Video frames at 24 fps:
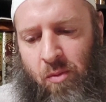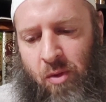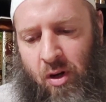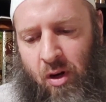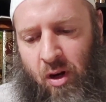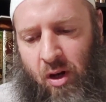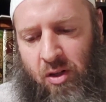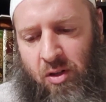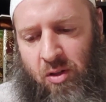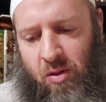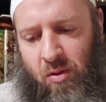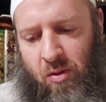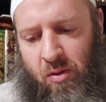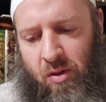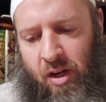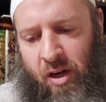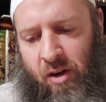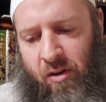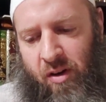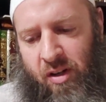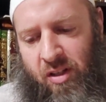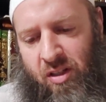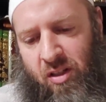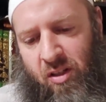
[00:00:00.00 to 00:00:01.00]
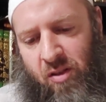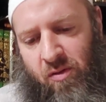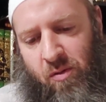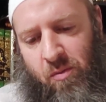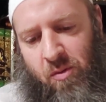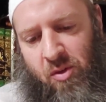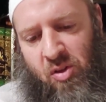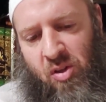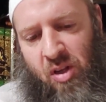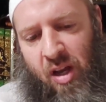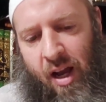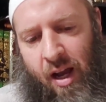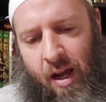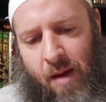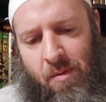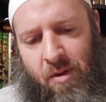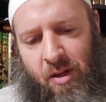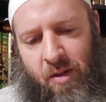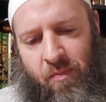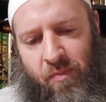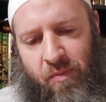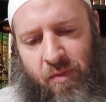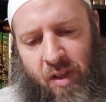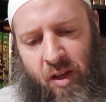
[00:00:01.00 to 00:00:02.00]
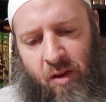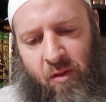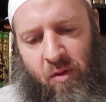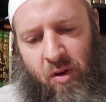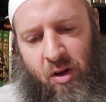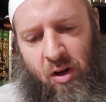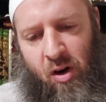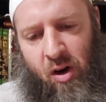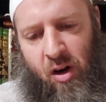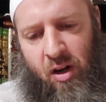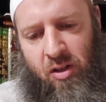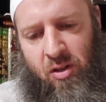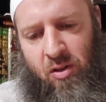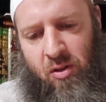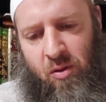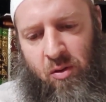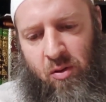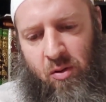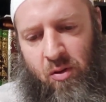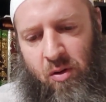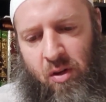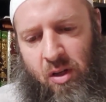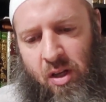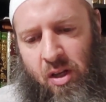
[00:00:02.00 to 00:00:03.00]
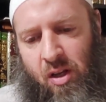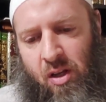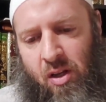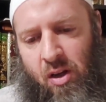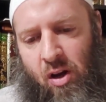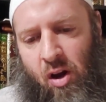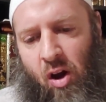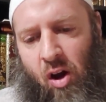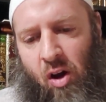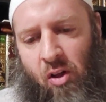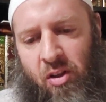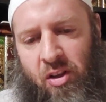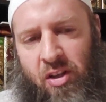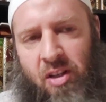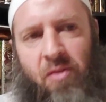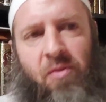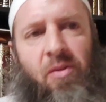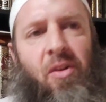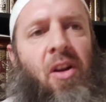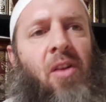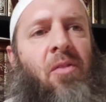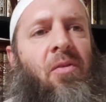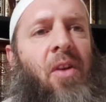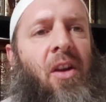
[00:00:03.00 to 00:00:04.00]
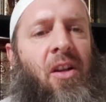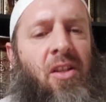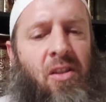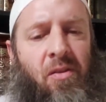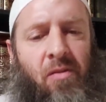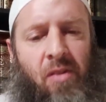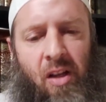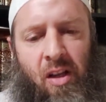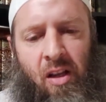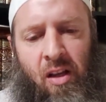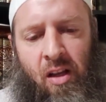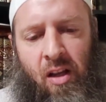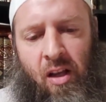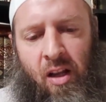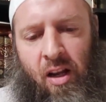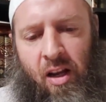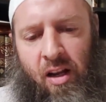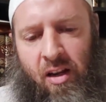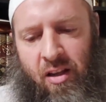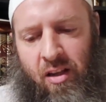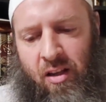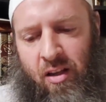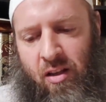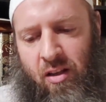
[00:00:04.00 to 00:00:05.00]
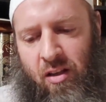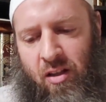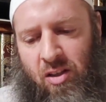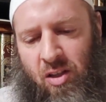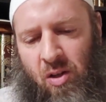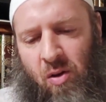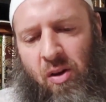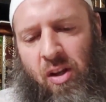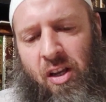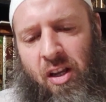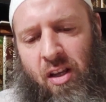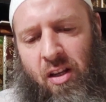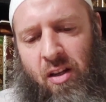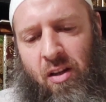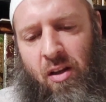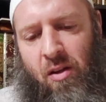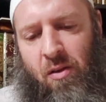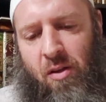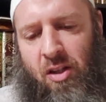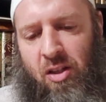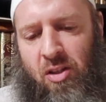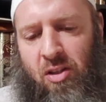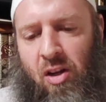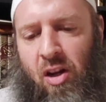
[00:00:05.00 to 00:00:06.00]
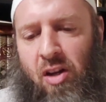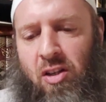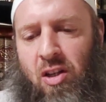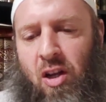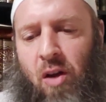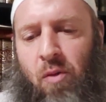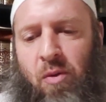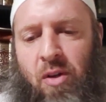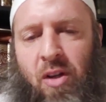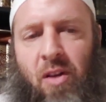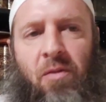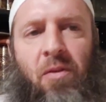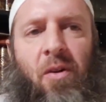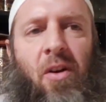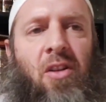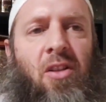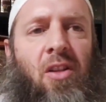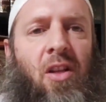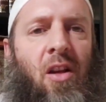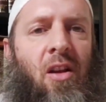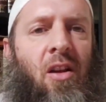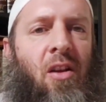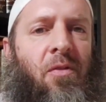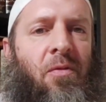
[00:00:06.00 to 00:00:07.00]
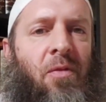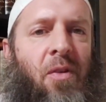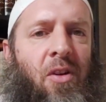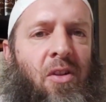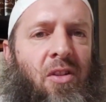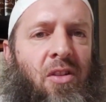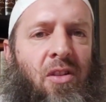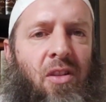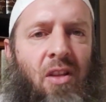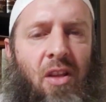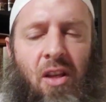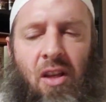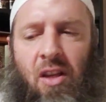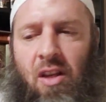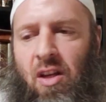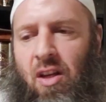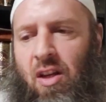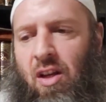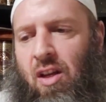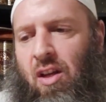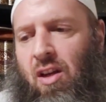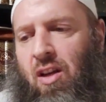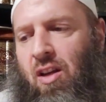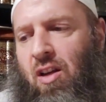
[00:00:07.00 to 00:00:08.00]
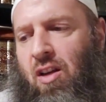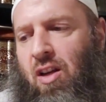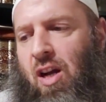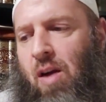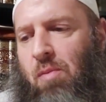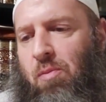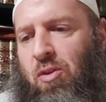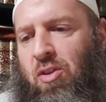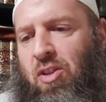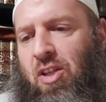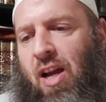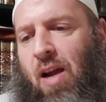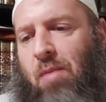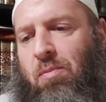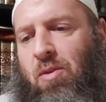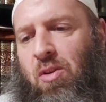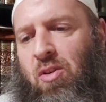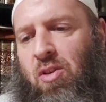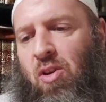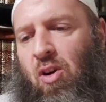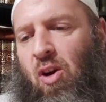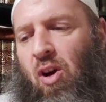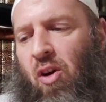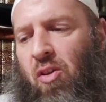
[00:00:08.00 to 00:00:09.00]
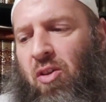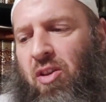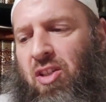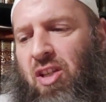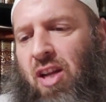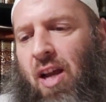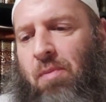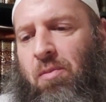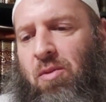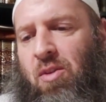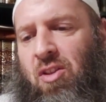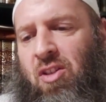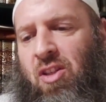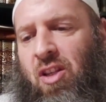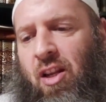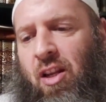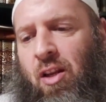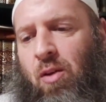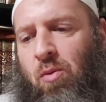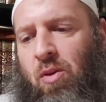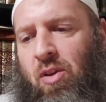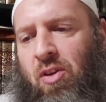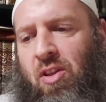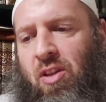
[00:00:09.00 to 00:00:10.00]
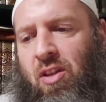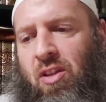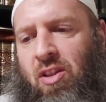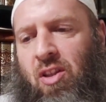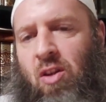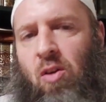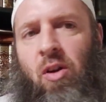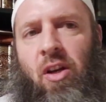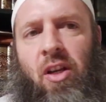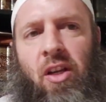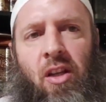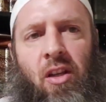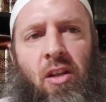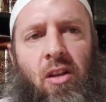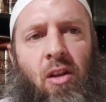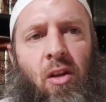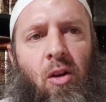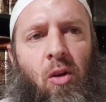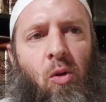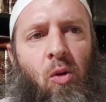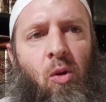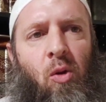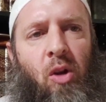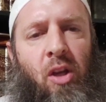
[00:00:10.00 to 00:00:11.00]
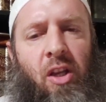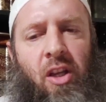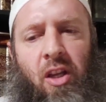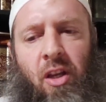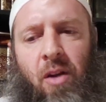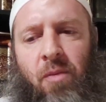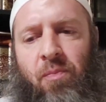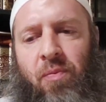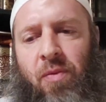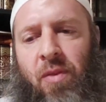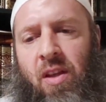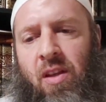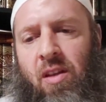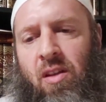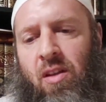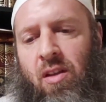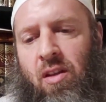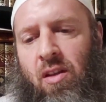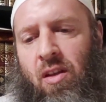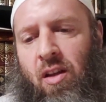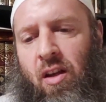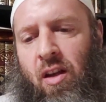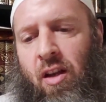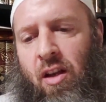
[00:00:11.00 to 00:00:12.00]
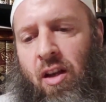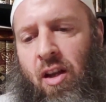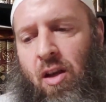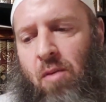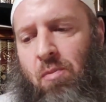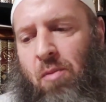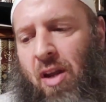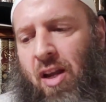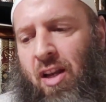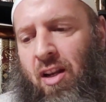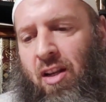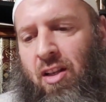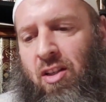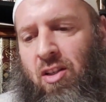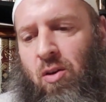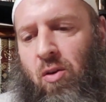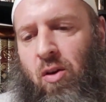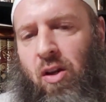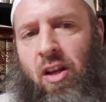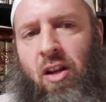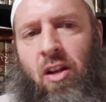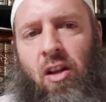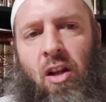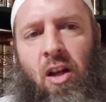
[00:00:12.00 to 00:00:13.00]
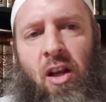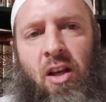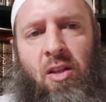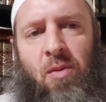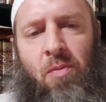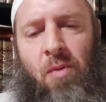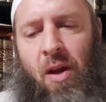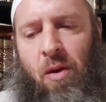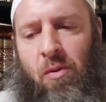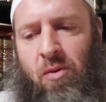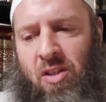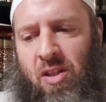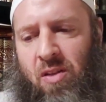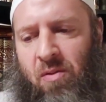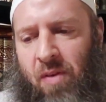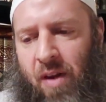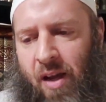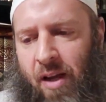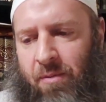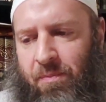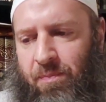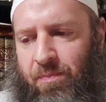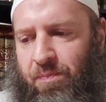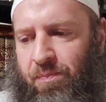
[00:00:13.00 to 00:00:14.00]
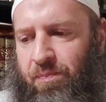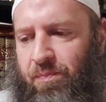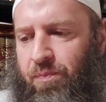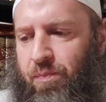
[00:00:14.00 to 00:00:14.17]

but also narrations from the Sahaba in regards to all the different affairs of uh, al-Aqidah. Tawheed, uh, he starts out with the first uh, first couple chapters, or all the chapters dealing with uh, Tawheed al-Uluhiyyah, and uh, mainly Tawheed al-Asma' wa Sifat.